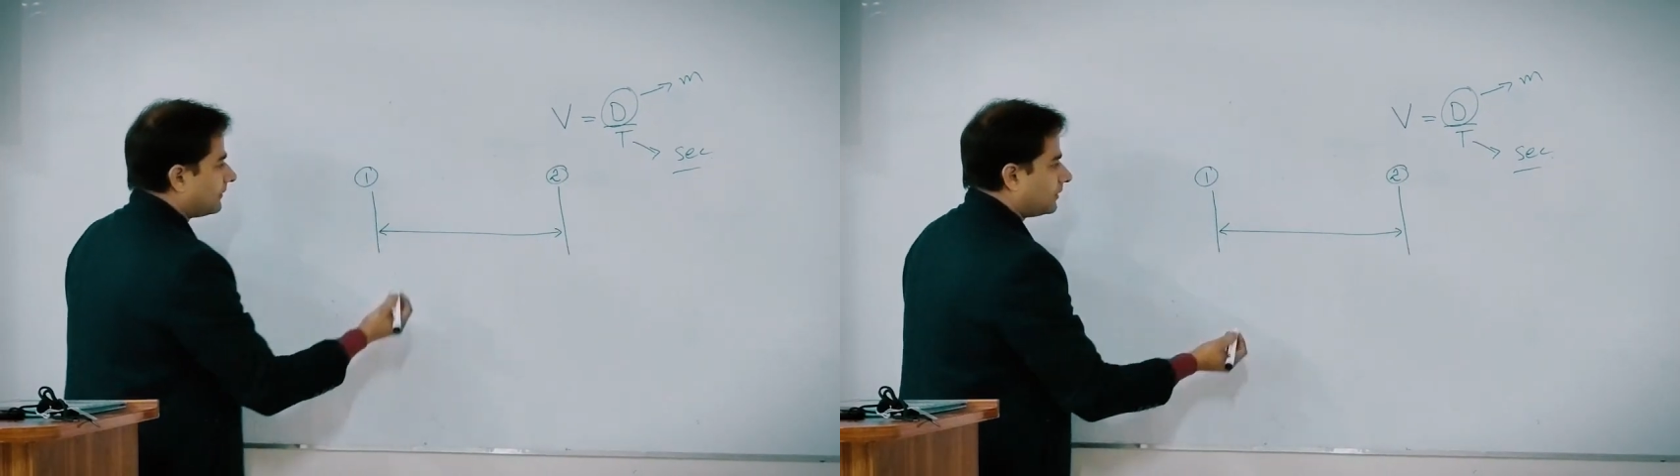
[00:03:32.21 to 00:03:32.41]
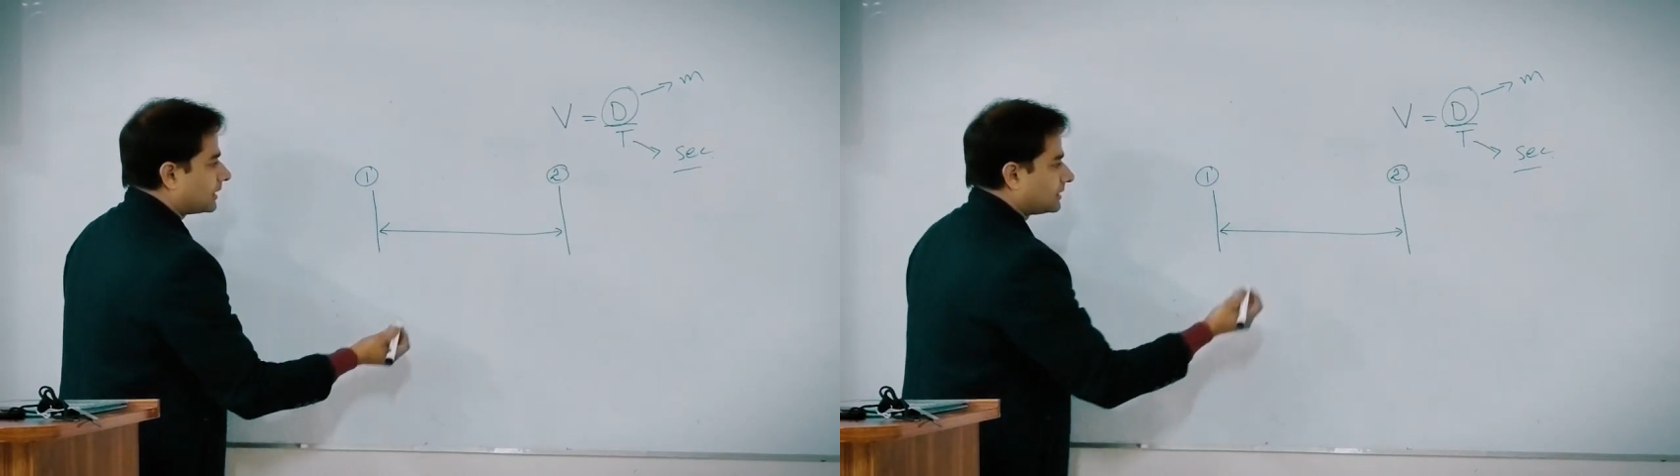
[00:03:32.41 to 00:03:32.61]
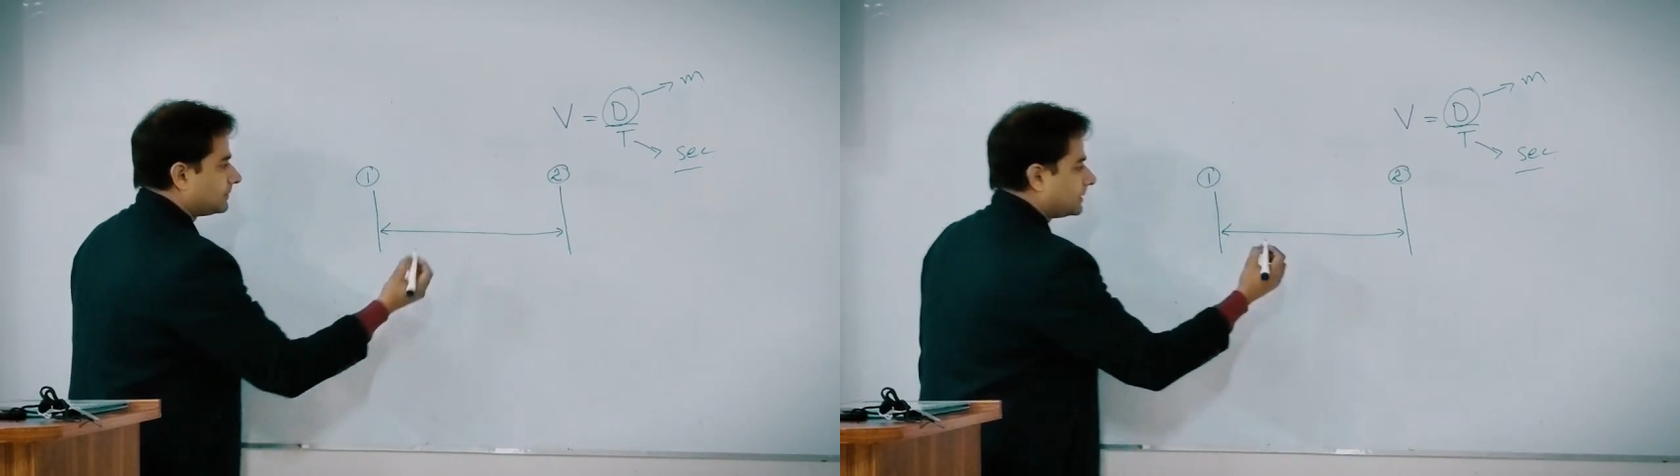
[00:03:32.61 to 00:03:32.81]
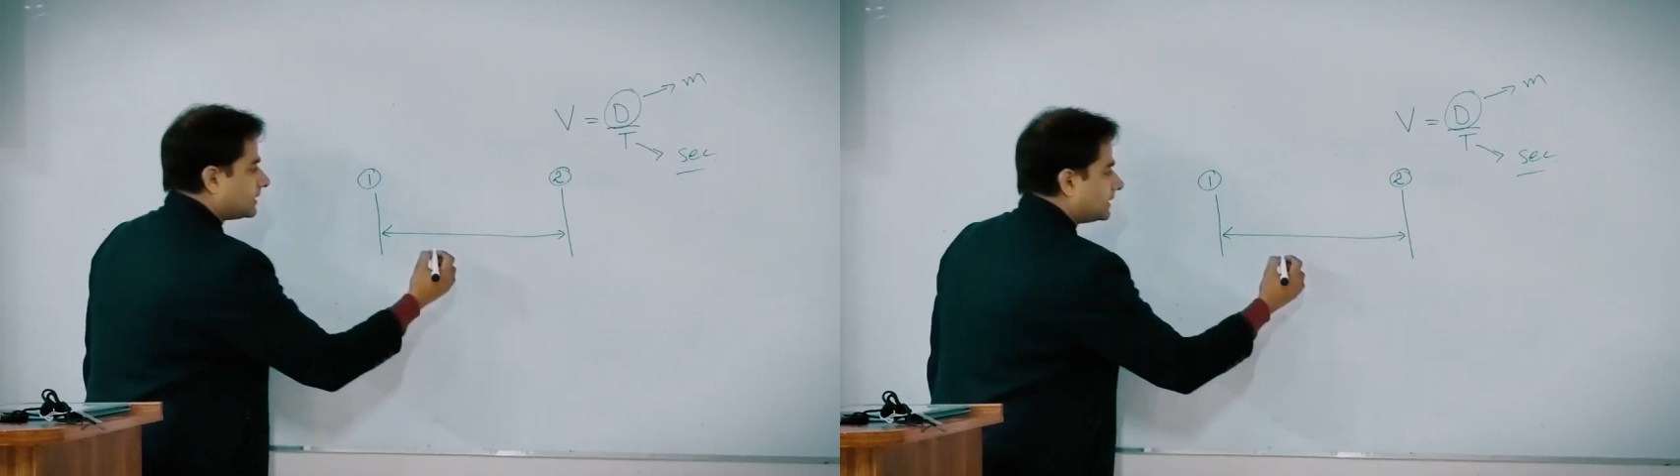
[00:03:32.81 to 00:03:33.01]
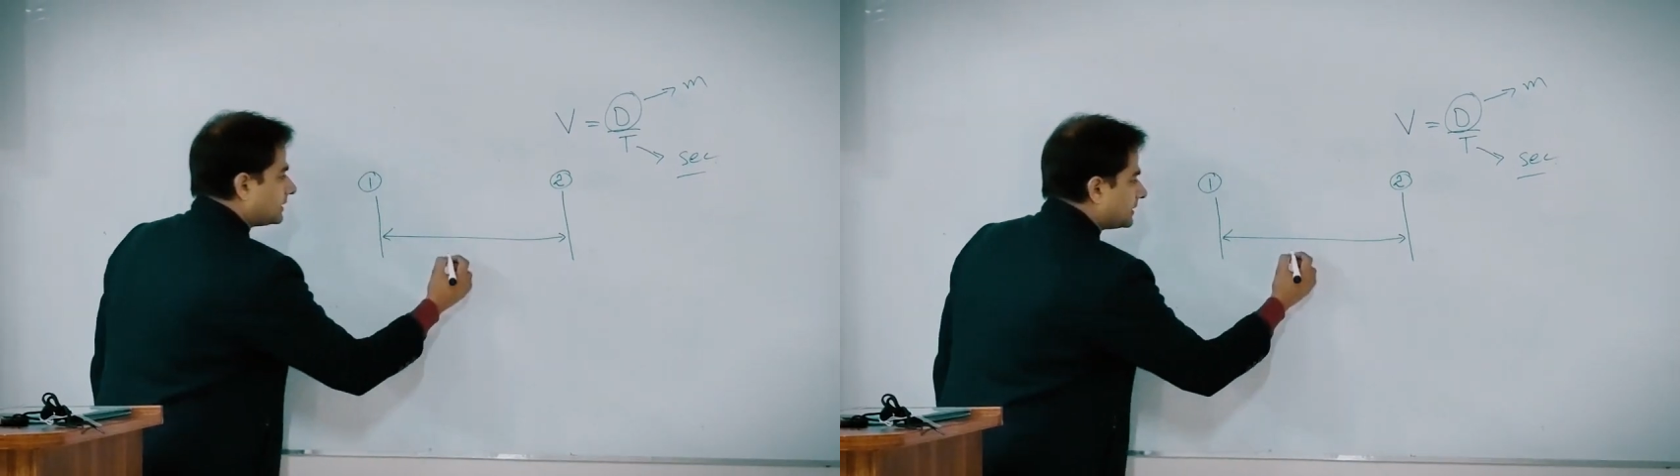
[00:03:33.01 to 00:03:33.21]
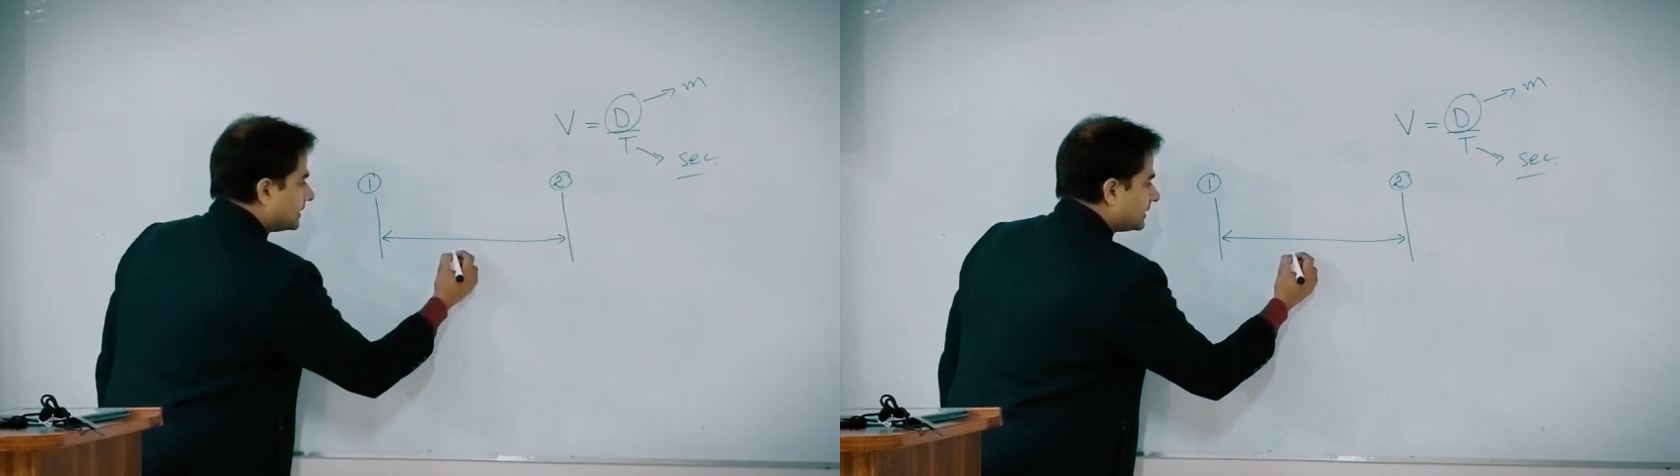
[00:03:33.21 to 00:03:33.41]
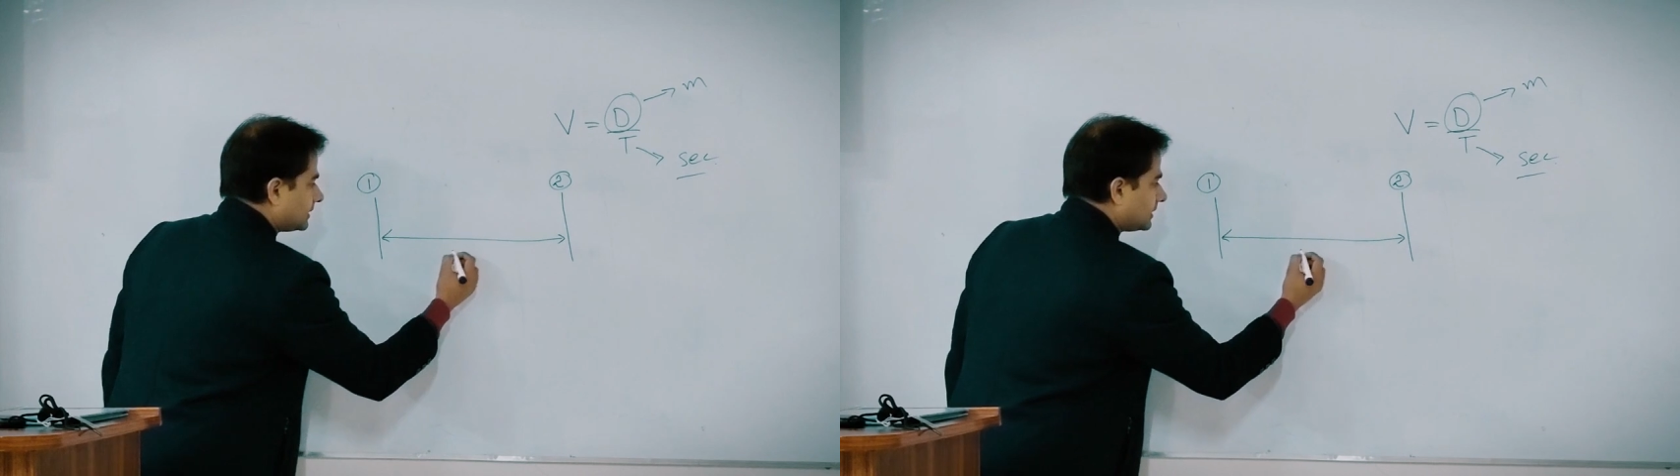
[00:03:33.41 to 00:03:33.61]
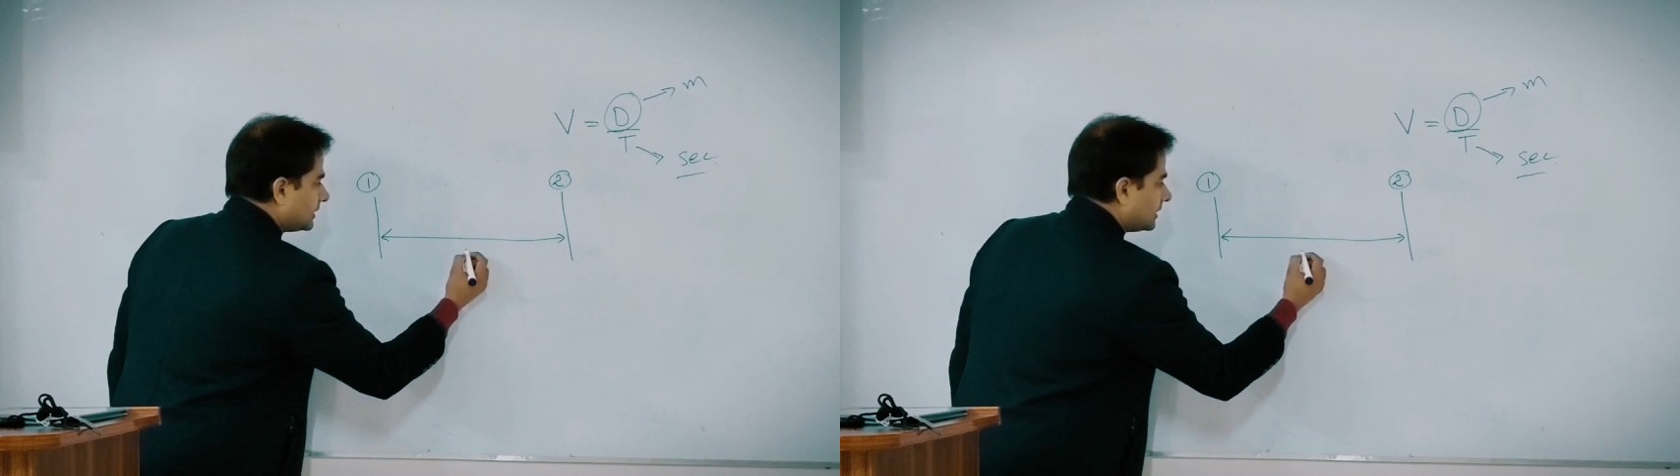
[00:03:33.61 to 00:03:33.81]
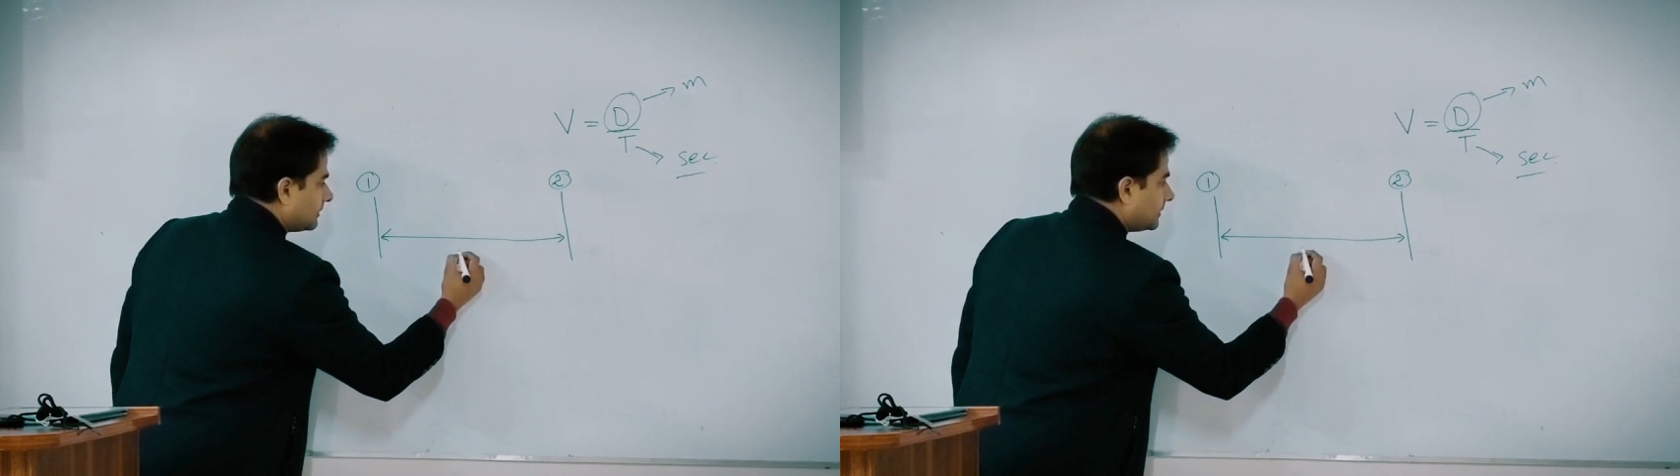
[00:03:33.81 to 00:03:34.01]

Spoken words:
For example, the distance